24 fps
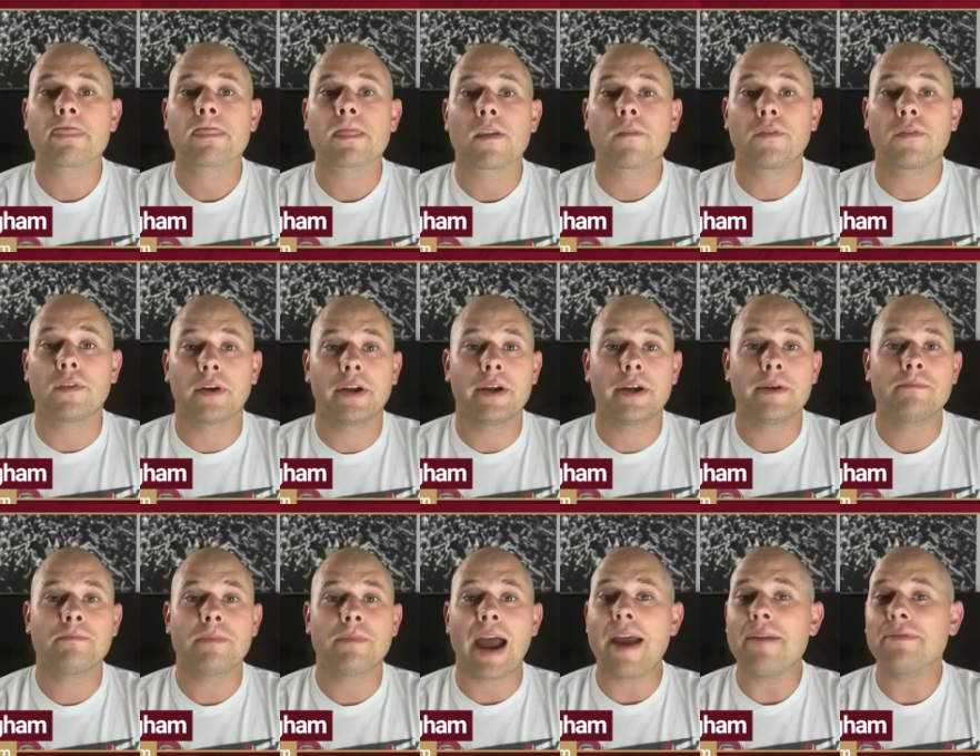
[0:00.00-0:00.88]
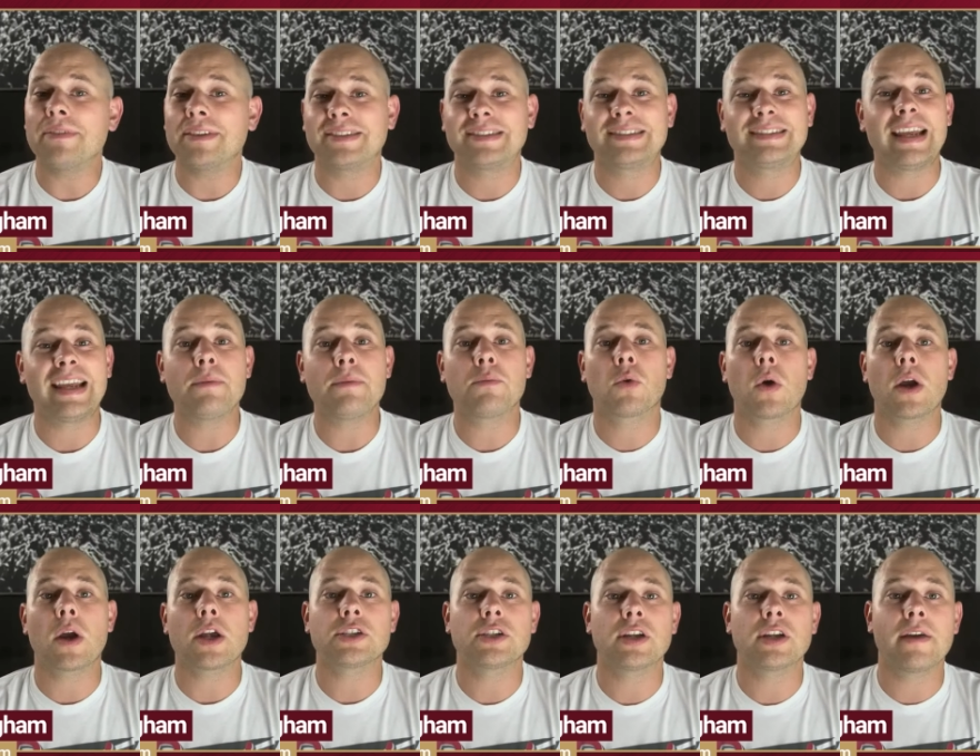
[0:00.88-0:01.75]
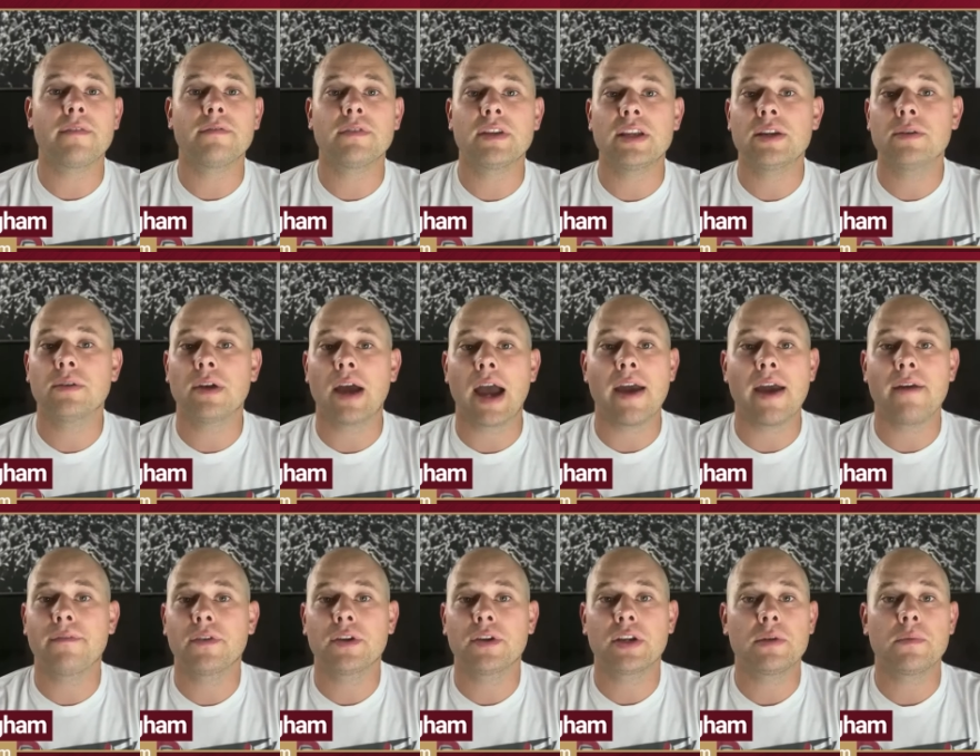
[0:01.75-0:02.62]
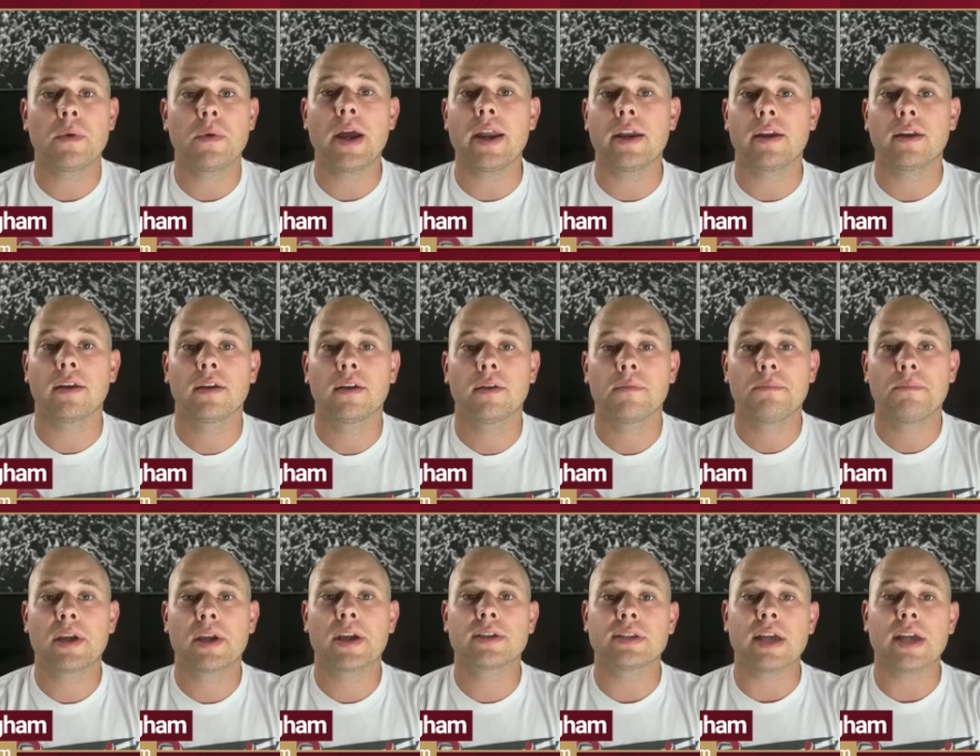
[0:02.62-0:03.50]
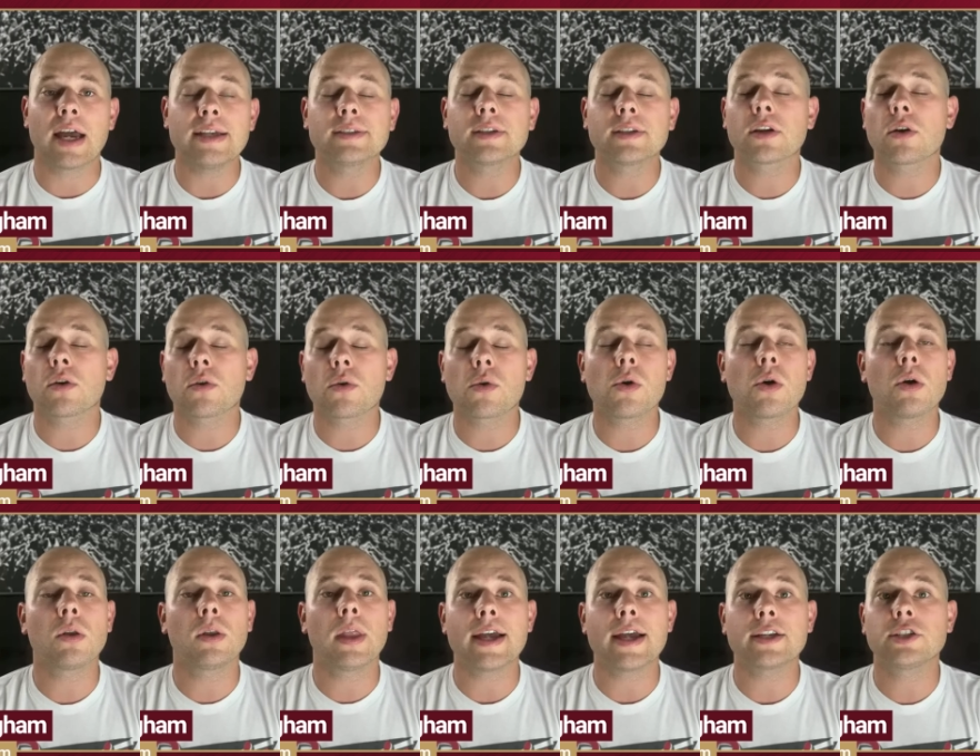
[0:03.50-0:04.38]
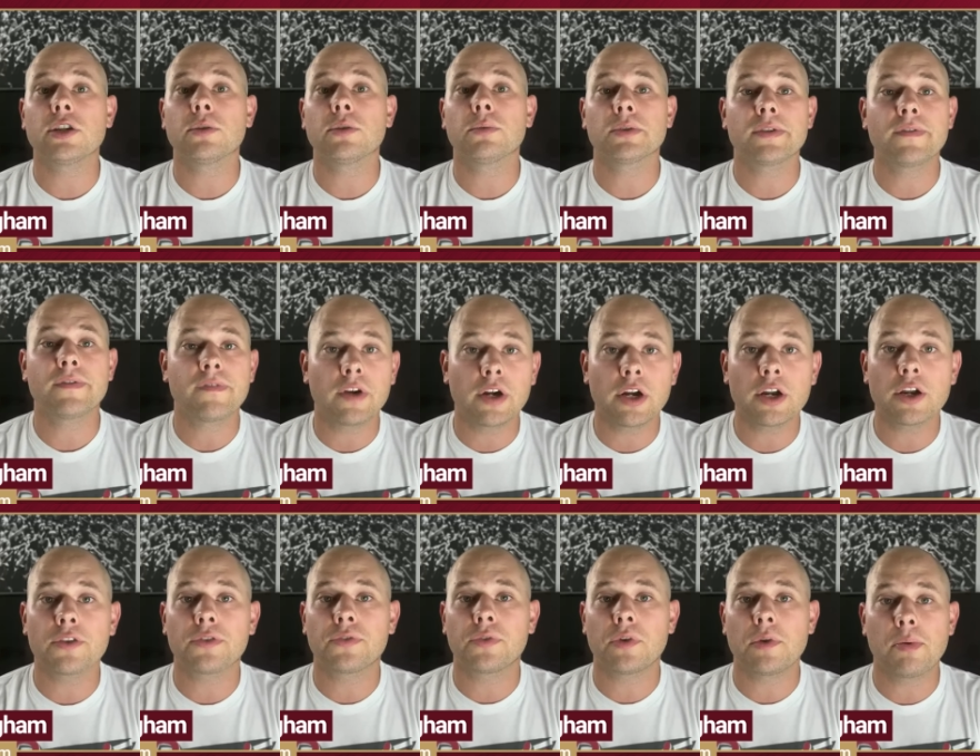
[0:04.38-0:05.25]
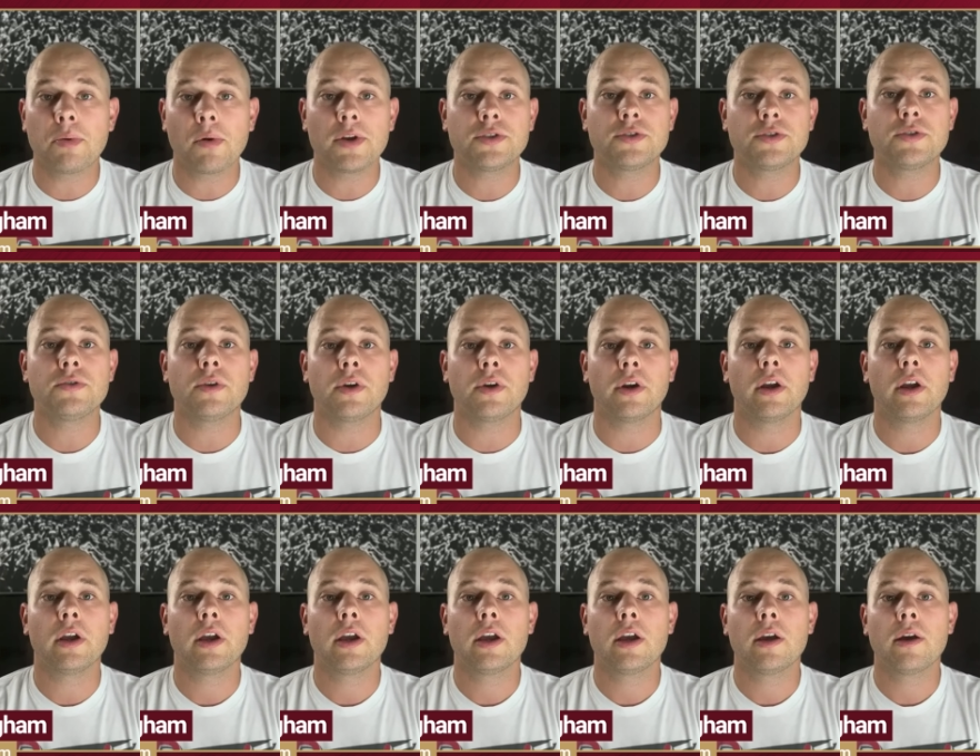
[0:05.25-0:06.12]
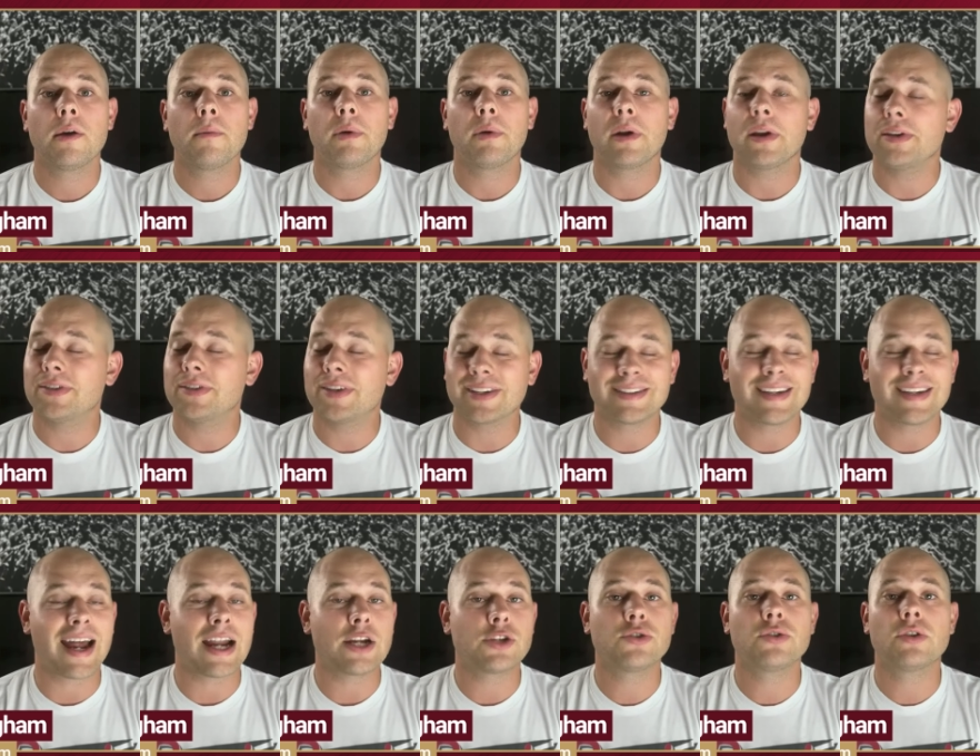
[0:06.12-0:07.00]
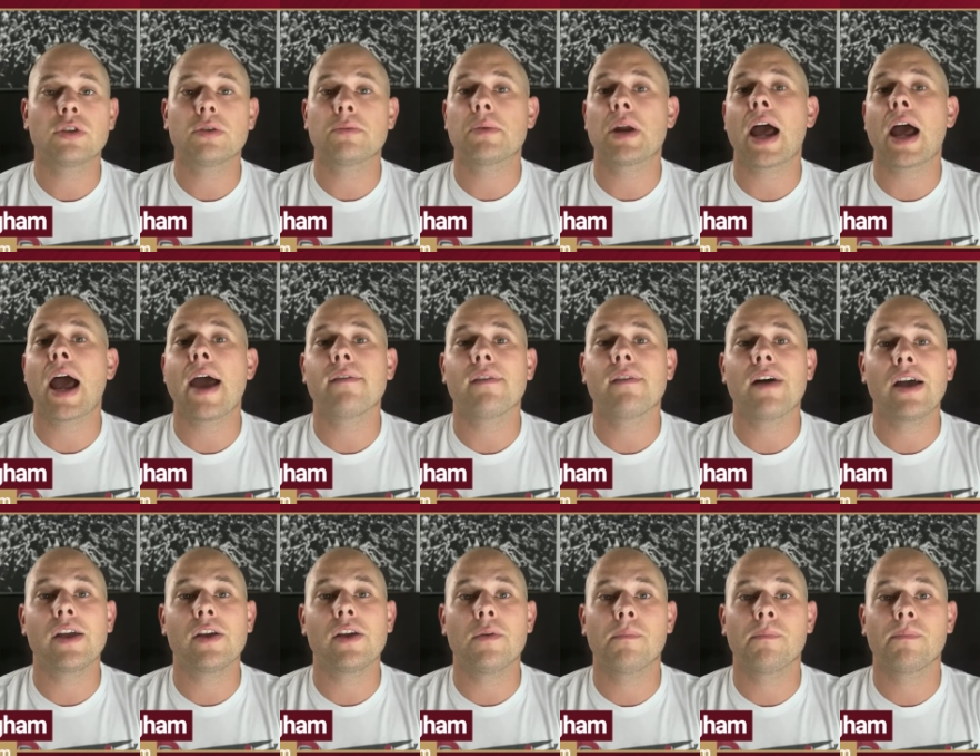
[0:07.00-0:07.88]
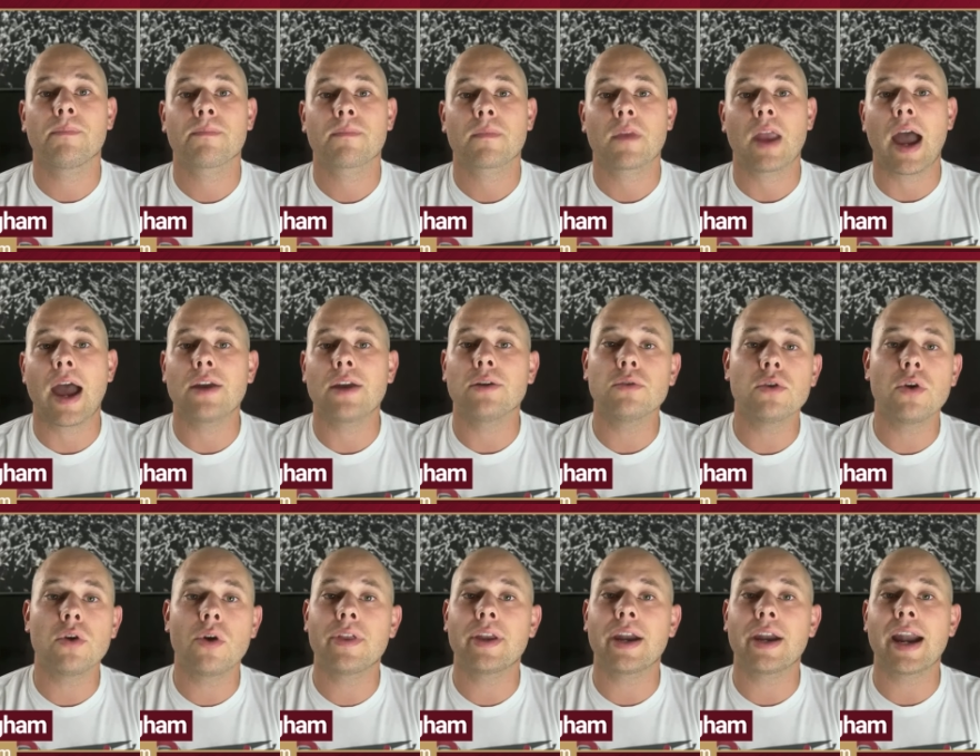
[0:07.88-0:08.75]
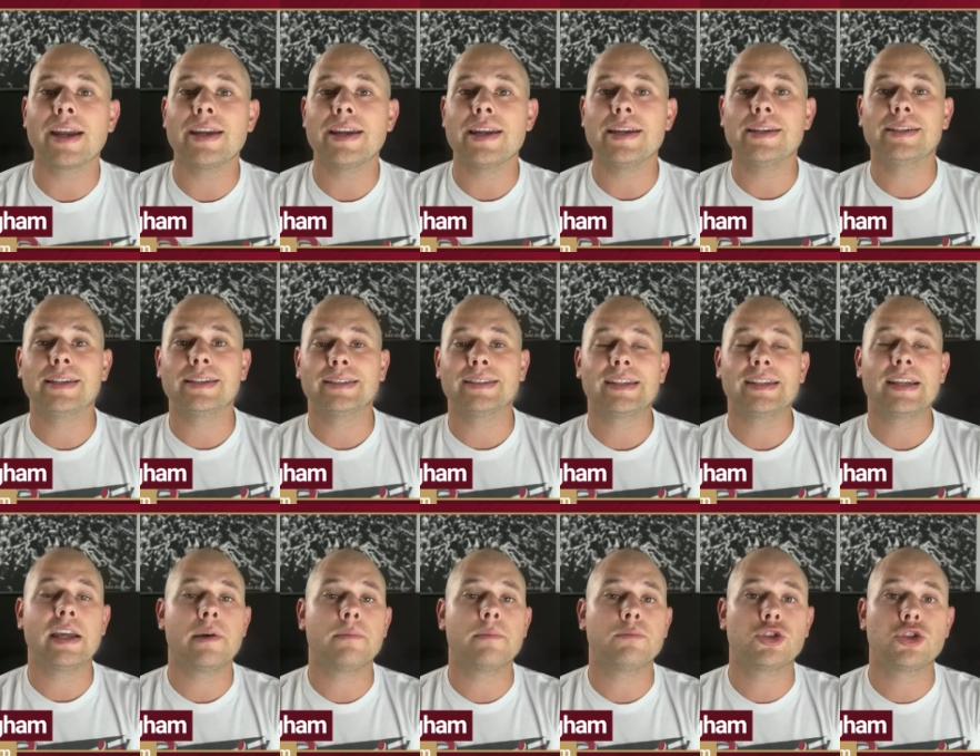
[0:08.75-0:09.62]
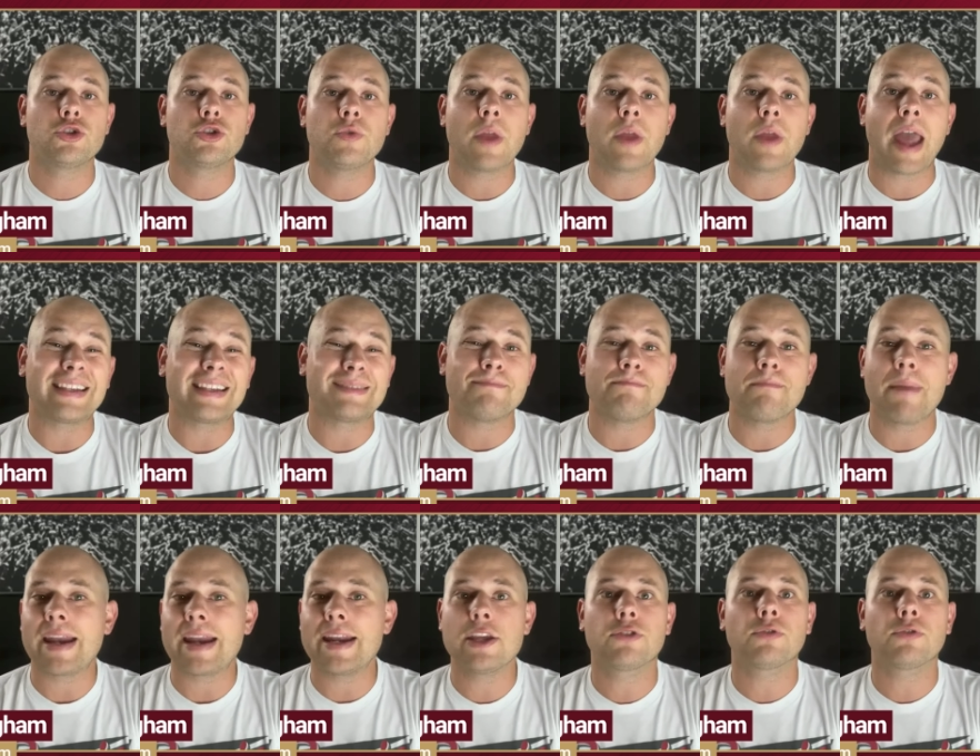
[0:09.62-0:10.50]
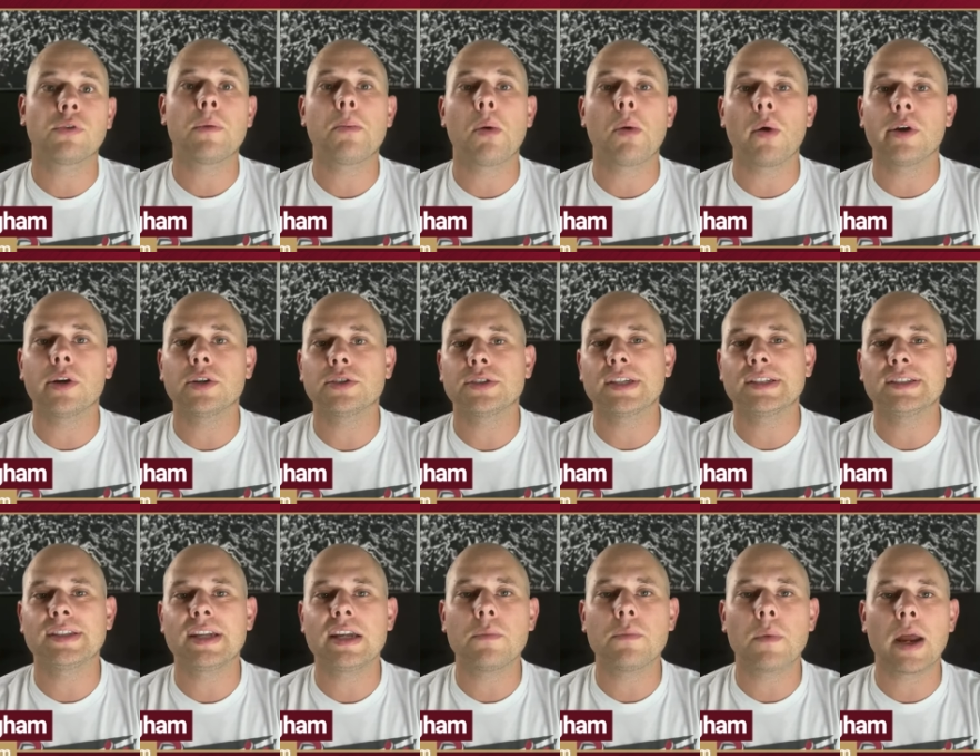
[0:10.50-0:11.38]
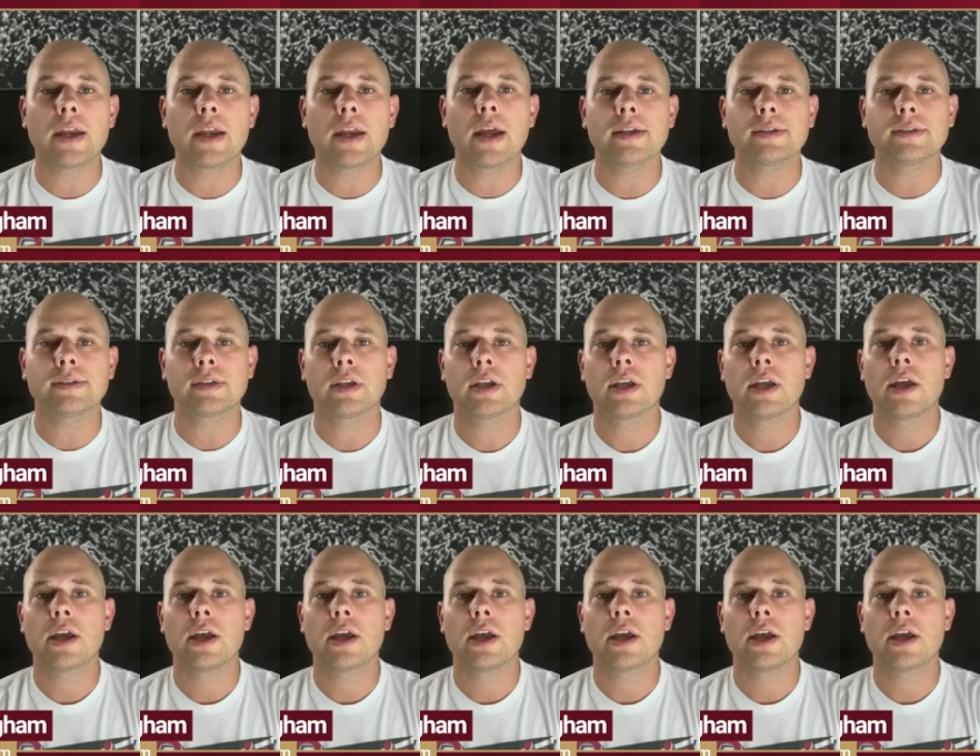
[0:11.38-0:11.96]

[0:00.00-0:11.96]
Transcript: For him, I have the same question I have, Dean, I have for Dean Wade because Isaac Okoro last year was a very good three point shooter, but he does not shoot them at a high volume. I don't know that I need to see him shoot as many three pointers as Dean Wade does,